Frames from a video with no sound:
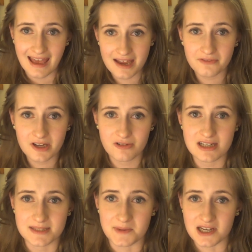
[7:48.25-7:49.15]
Every
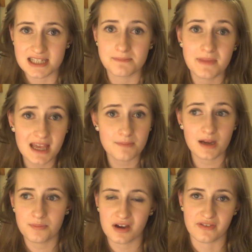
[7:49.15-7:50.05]
Christmas, me and
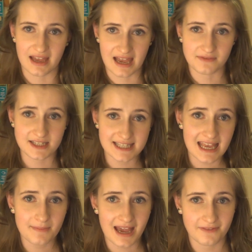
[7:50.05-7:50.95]
my brother have the
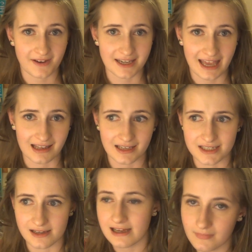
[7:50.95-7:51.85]
same advent
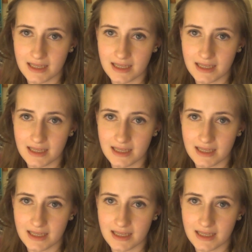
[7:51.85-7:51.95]
calendar.